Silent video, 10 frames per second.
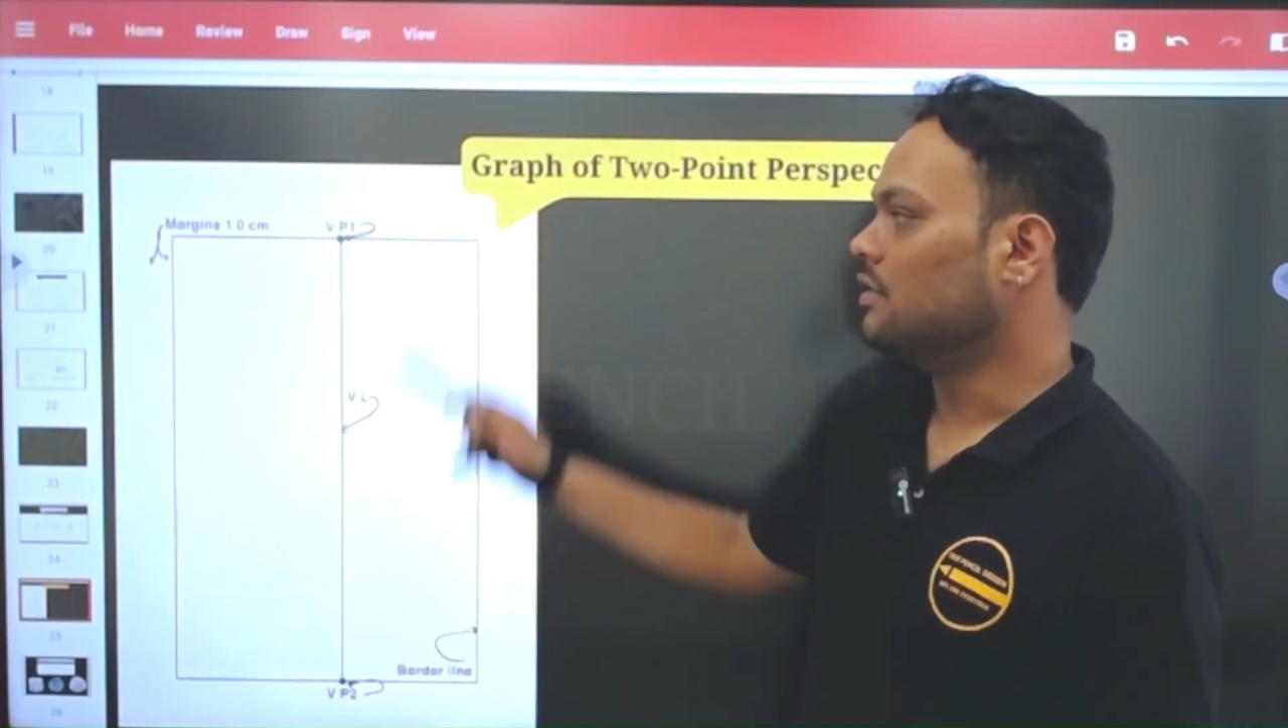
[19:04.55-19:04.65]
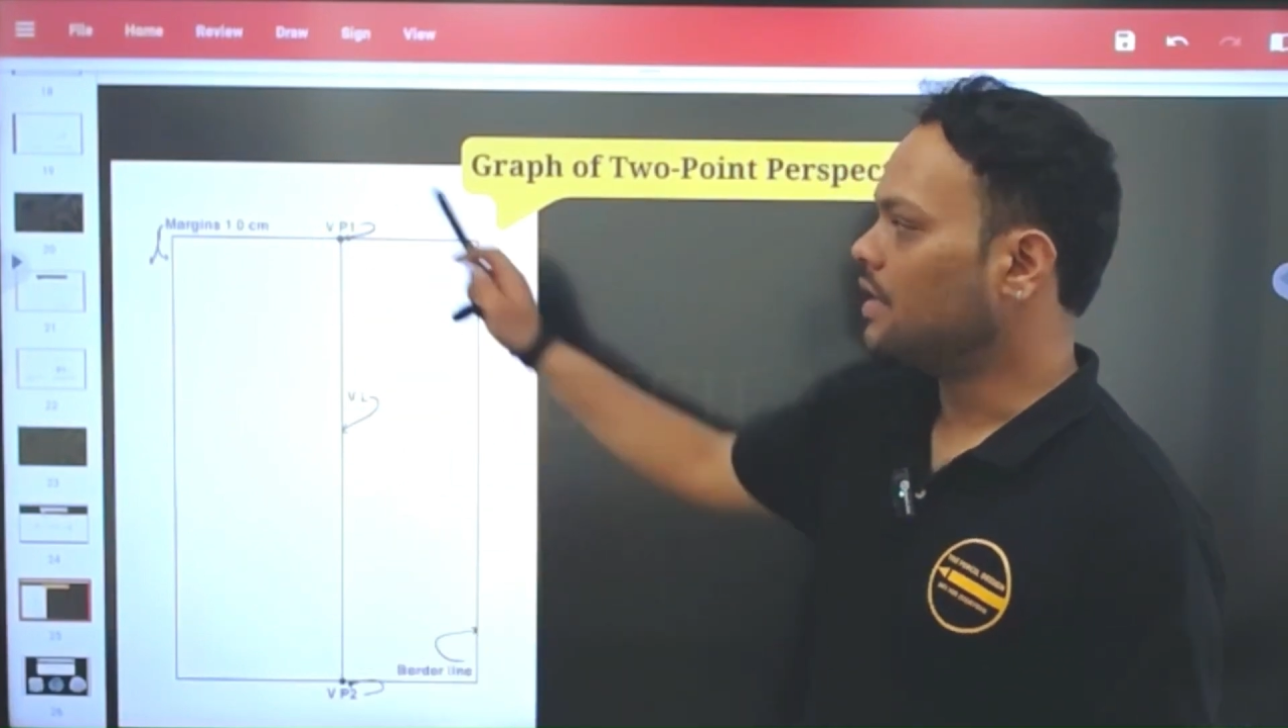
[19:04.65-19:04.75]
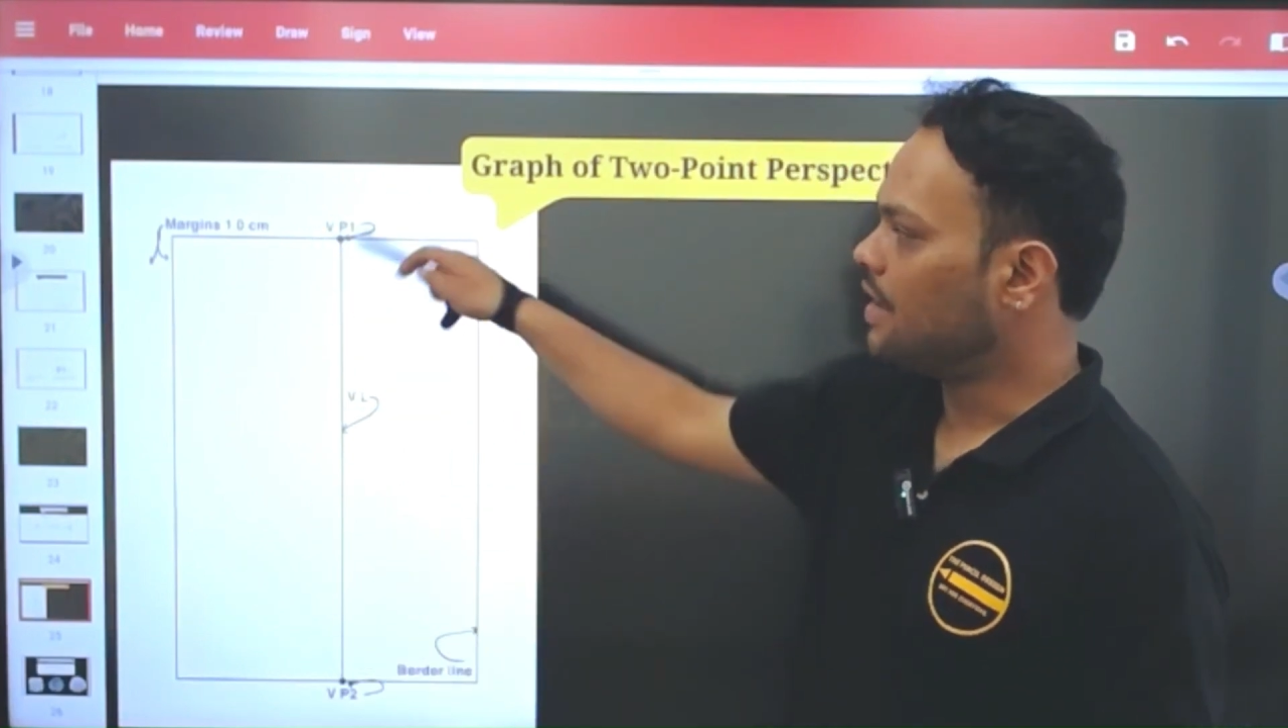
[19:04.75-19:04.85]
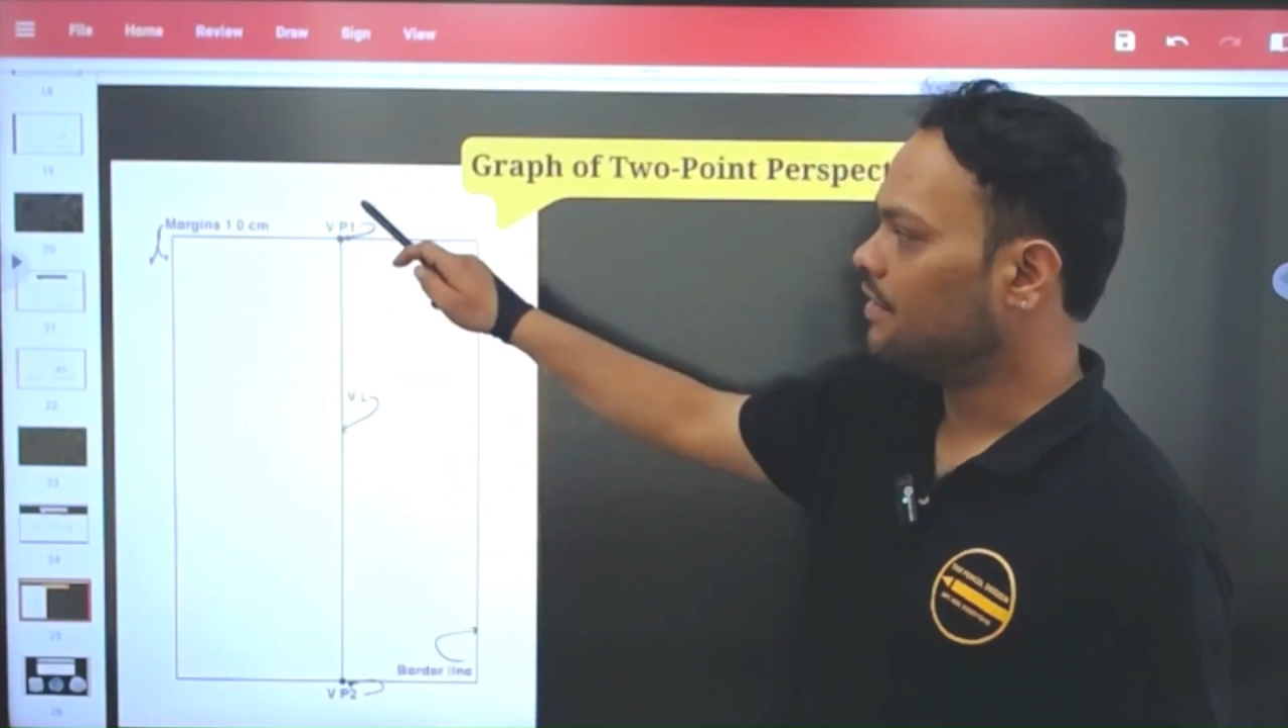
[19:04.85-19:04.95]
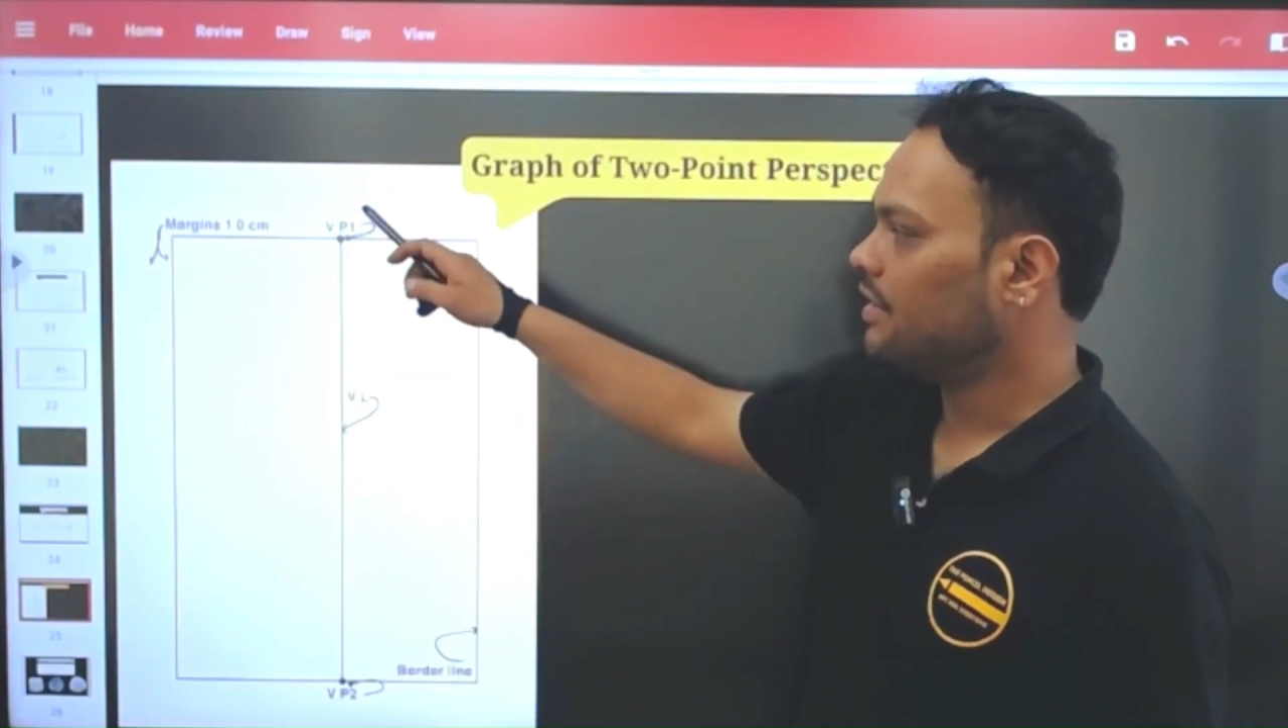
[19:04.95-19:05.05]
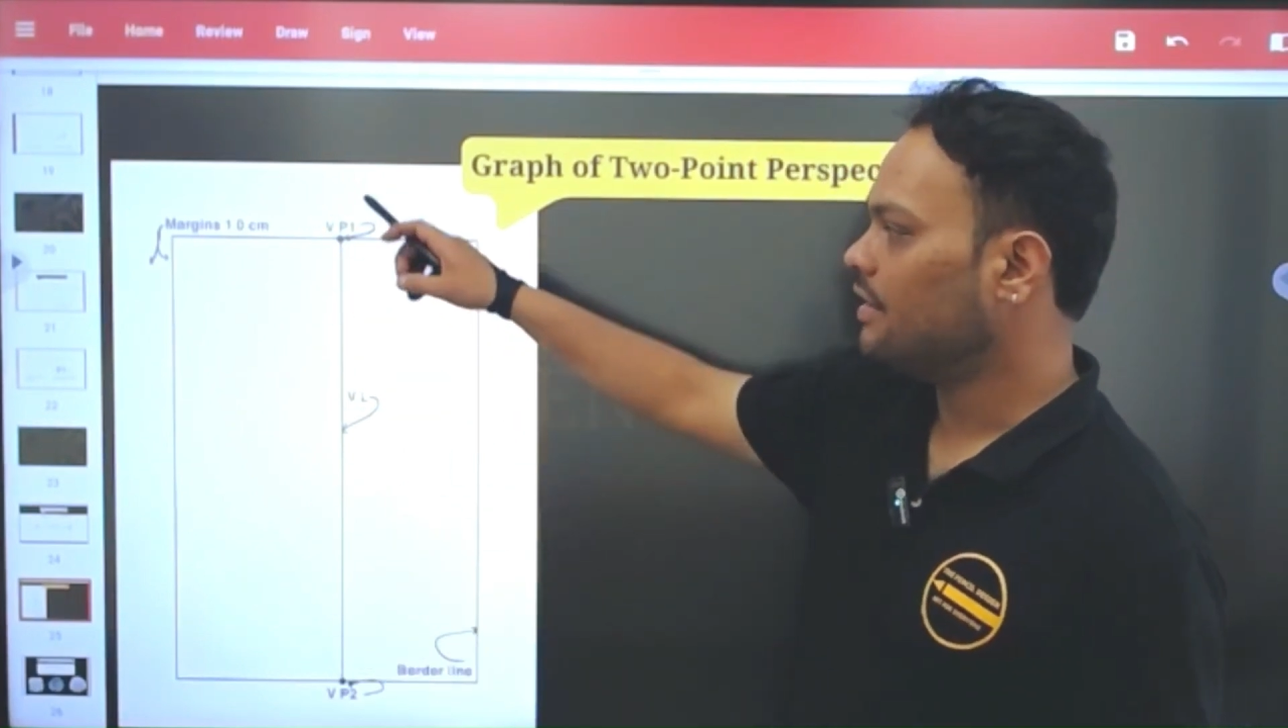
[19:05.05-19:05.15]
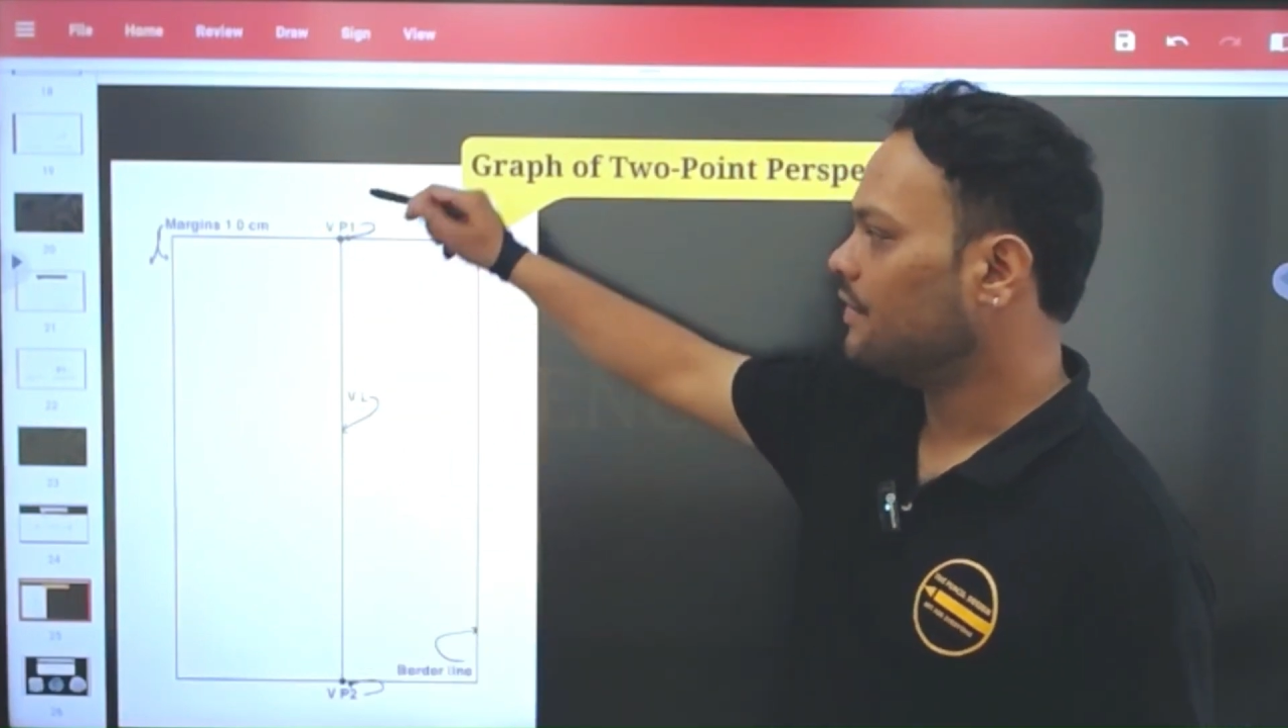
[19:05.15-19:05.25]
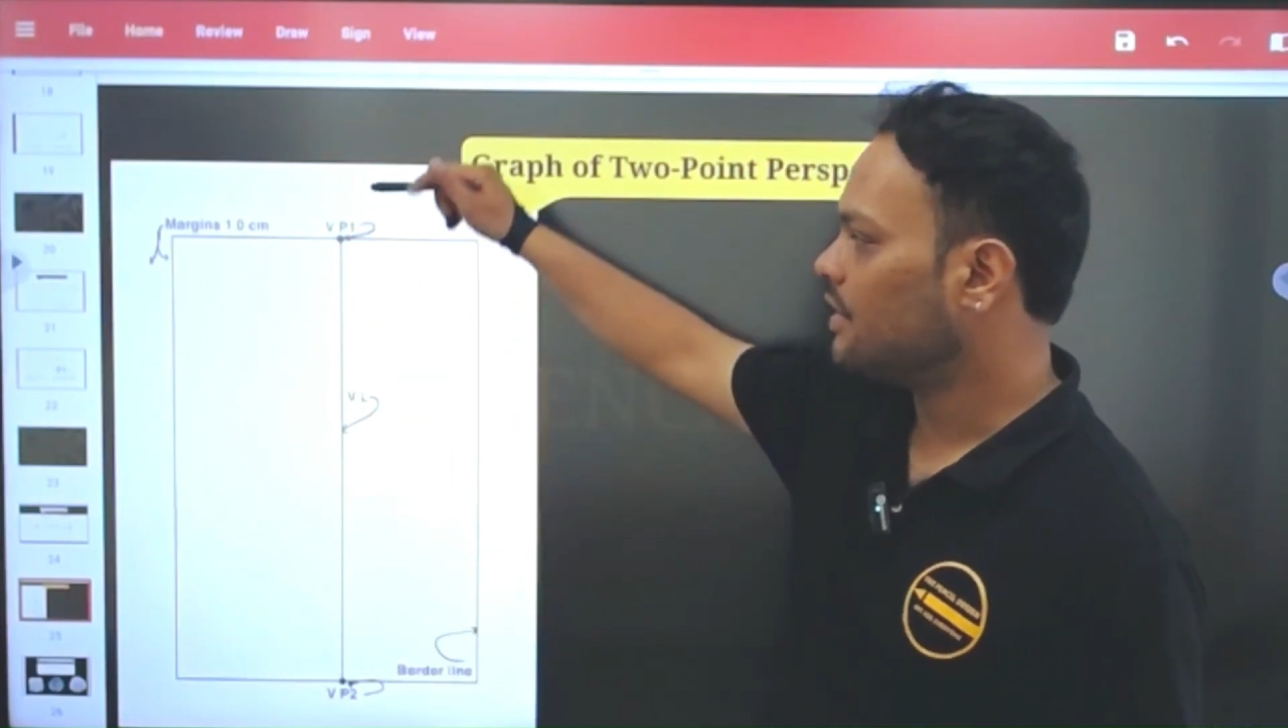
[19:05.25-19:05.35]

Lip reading: Everything will